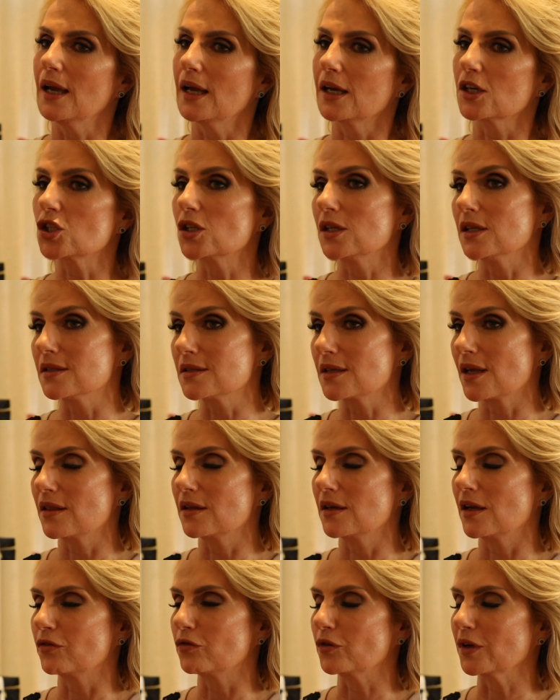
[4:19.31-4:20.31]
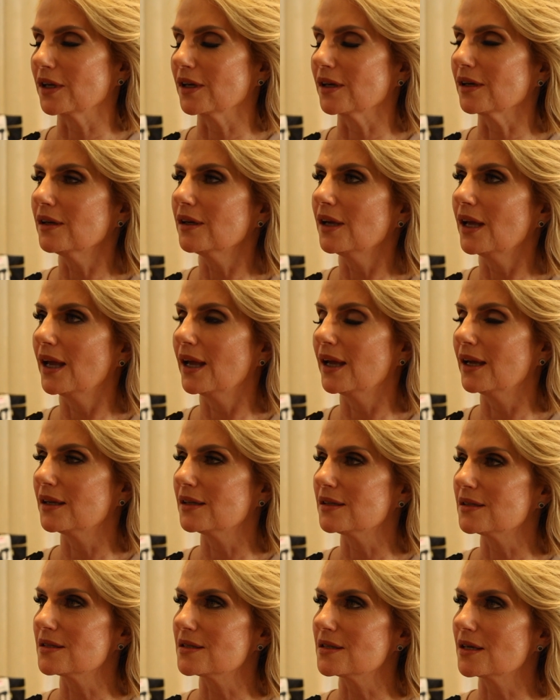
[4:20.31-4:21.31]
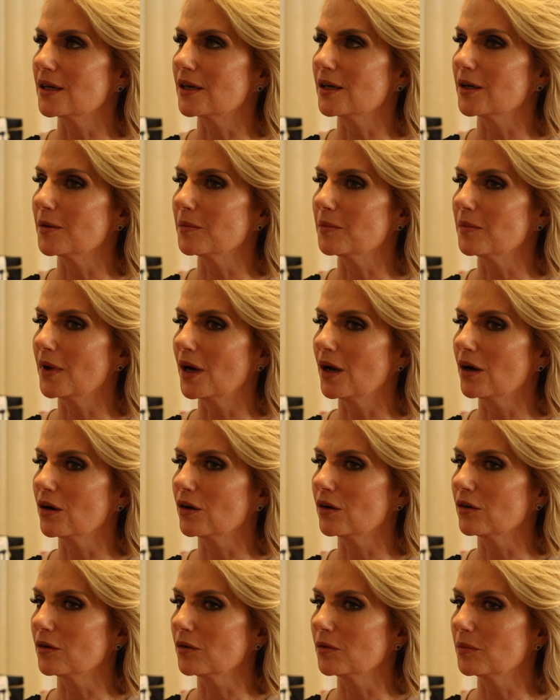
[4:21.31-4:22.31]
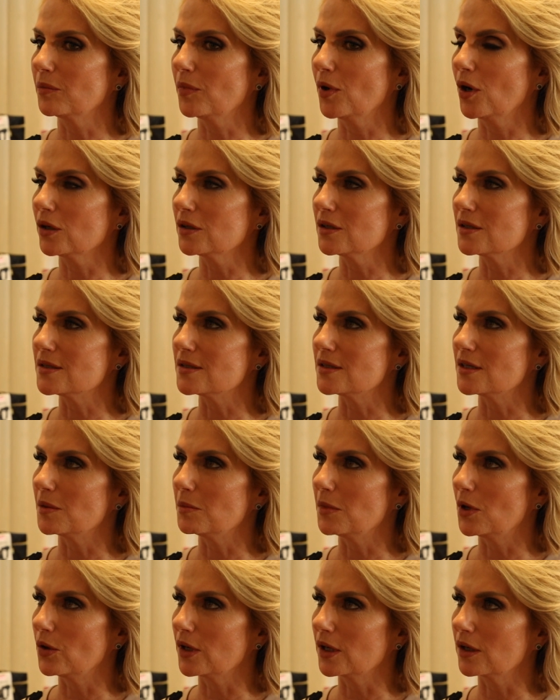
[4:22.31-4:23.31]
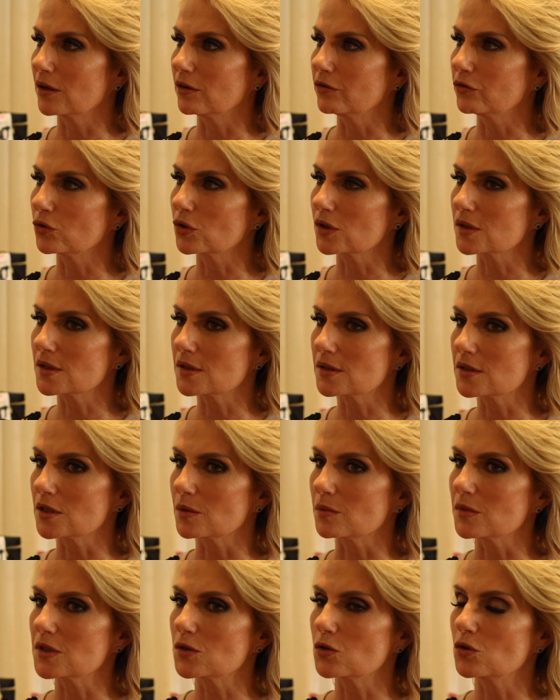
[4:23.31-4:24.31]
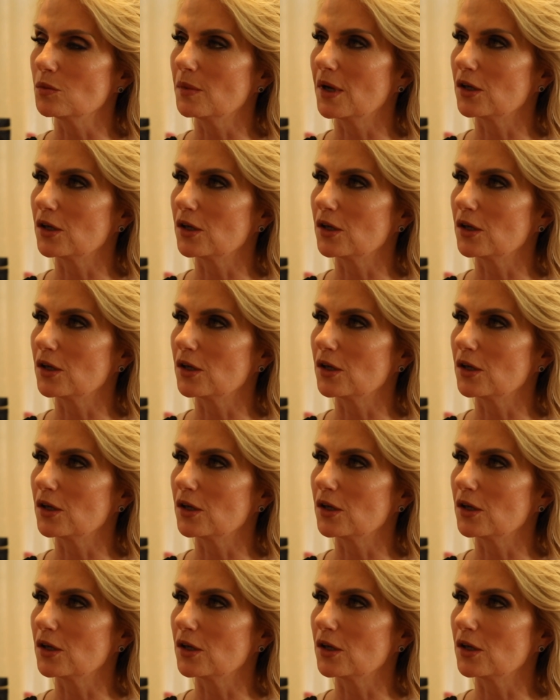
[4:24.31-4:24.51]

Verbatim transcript: actually in Southern Africa, and um, our partners in America, Farouk Systems, who